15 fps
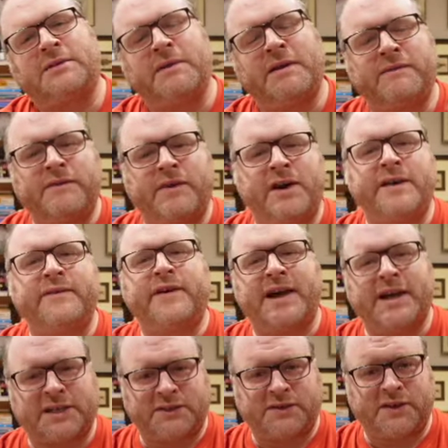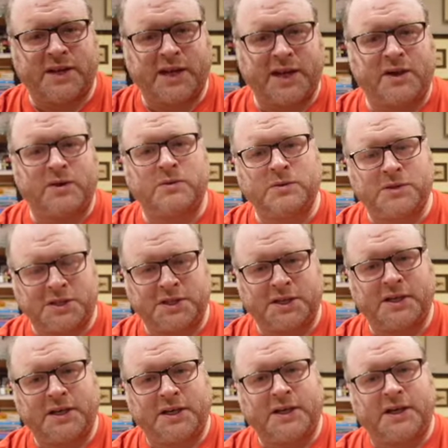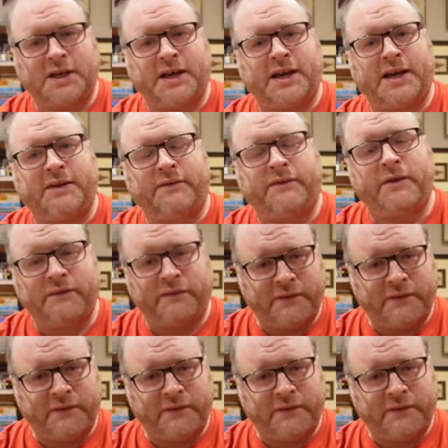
I mean 5 acts for for